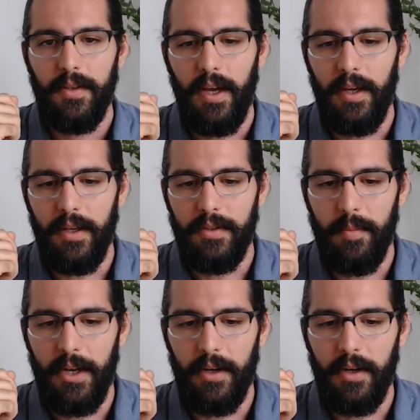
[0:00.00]
is a
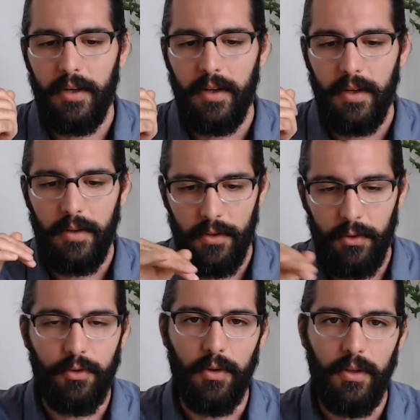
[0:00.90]
better
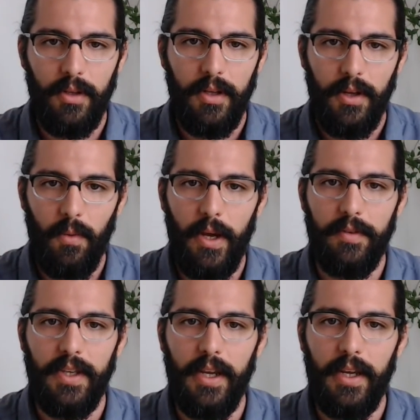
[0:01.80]
neutral way of
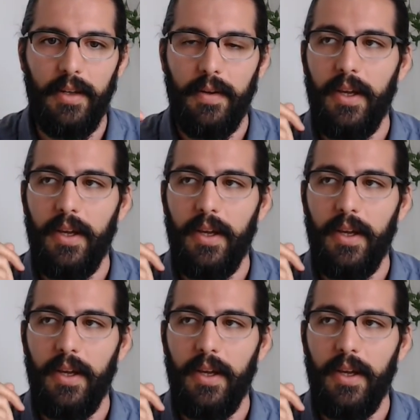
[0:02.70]
saying it.